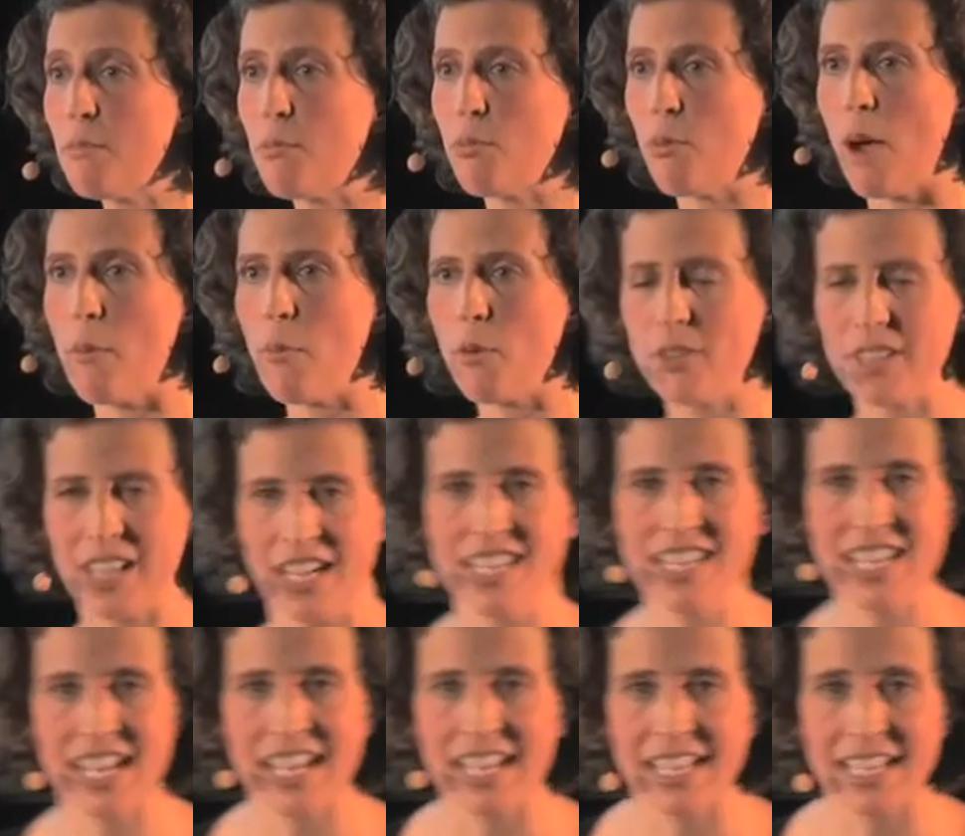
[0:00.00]
and they were so
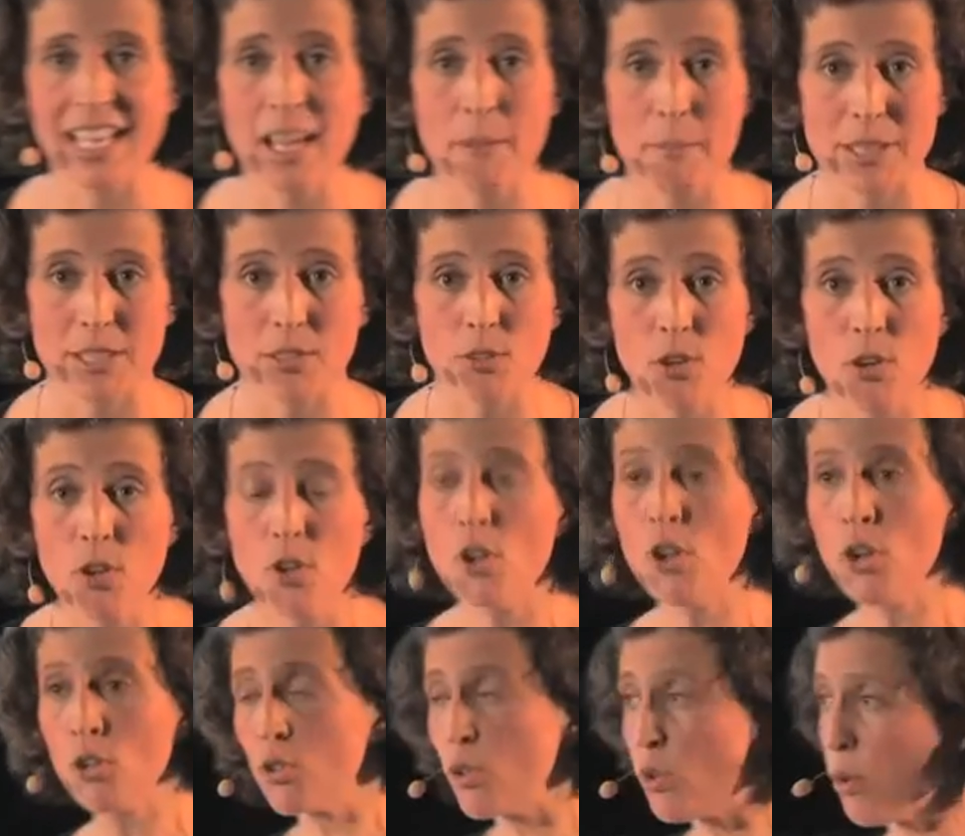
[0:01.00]
passionate about reading
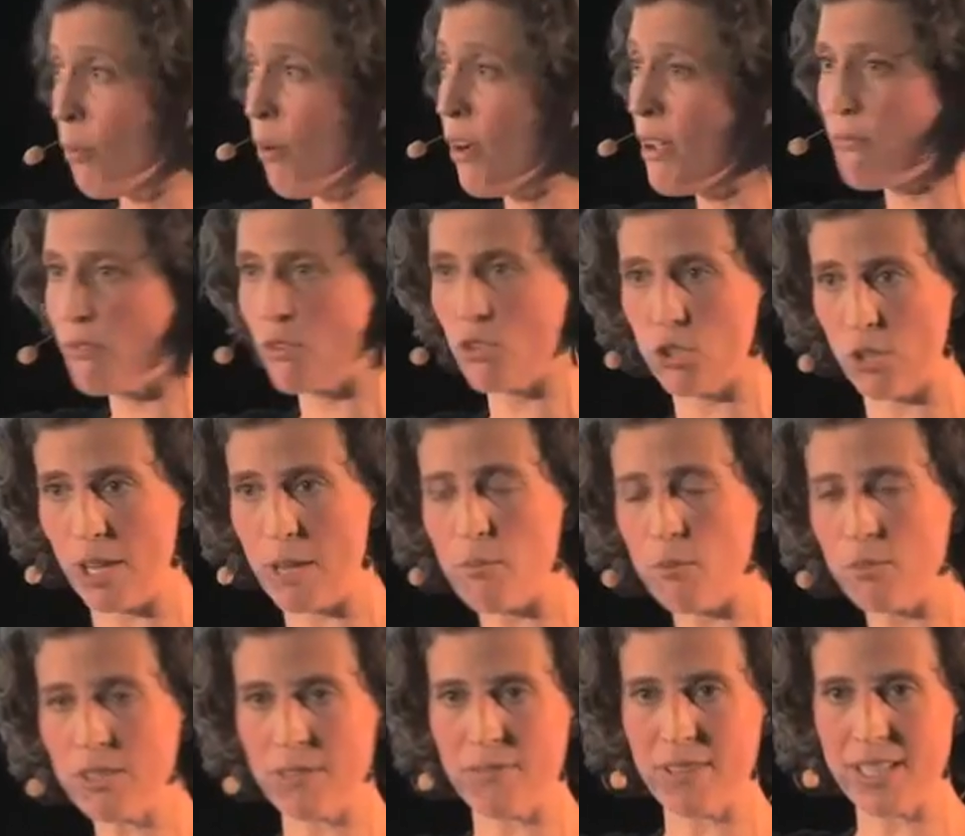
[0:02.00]
and writing because
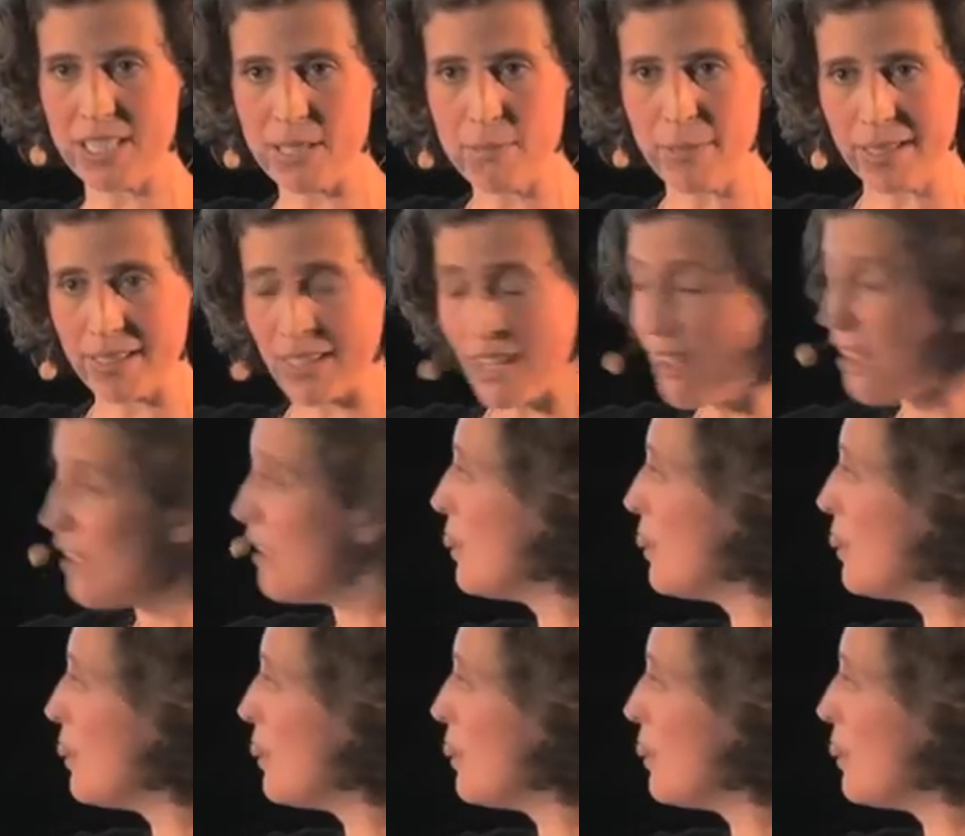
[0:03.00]
you understand,